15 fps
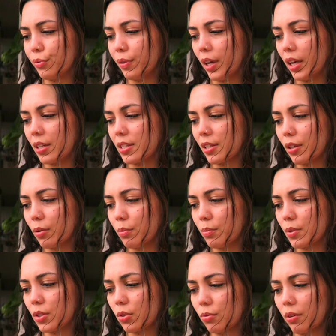Phantom
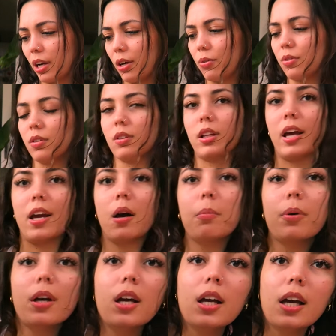Surround
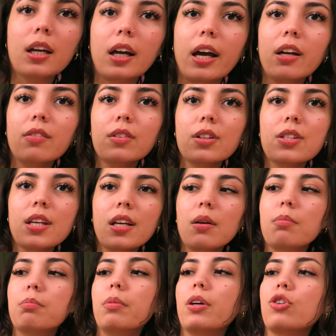Lamp. It kind of looks like
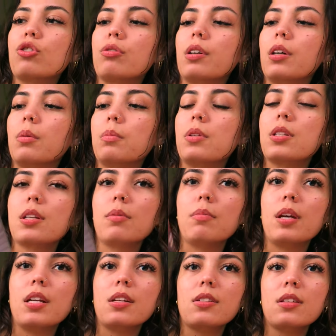a mushroom to
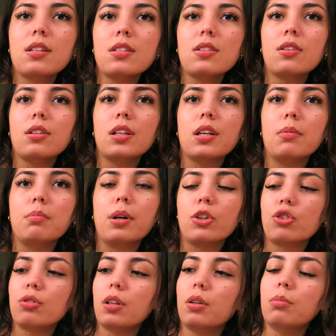me. Doesn't this look like a
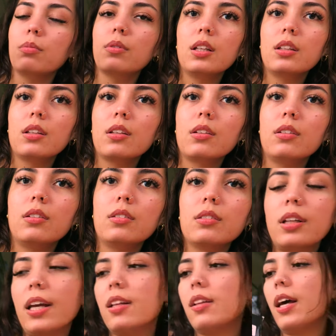mushroom? A little
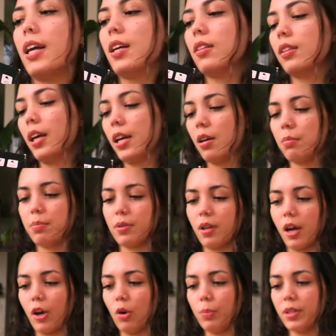nightlight lamp.
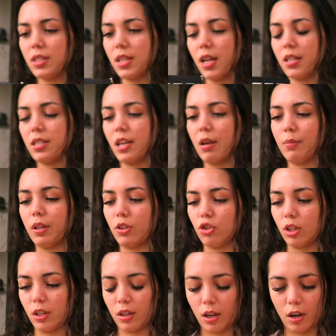I hope it's not
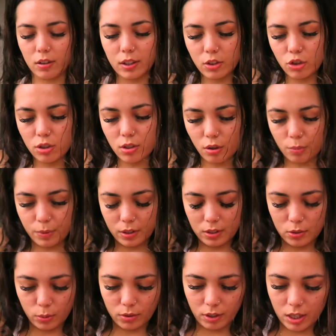damaged in there. Let's just open
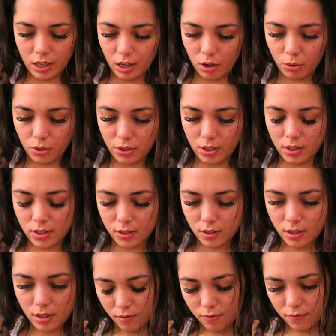this one right now because it's
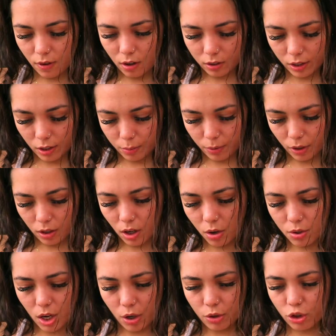falling apart. Oh
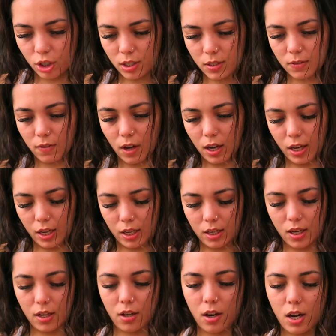no, she's fine.
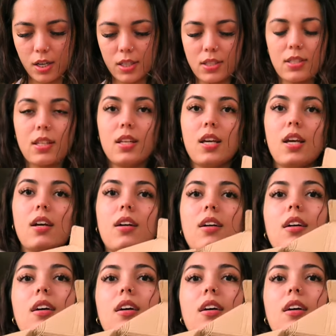And honestly,